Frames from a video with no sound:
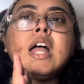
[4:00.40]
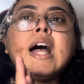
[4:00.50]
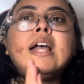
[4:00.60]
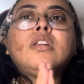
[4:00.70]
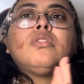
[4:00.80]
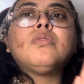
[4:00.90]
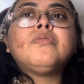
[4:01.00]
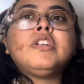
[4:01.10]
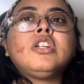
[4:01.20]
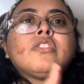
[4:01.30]
I do
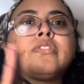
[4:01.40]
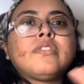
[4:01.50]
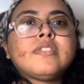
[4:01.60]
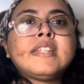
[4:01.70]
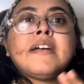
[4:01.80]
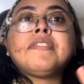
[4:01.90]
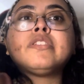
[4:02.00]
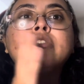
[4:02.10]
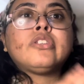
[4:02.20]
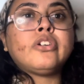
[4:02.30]
videos from 7
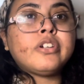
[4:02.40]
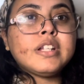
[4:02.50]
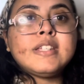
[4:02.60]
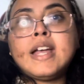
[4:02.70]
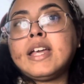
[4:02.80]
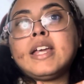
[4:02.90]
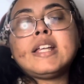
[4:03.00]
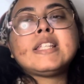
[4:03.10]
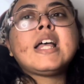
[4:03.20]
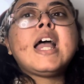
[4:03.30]
to 30 seconds,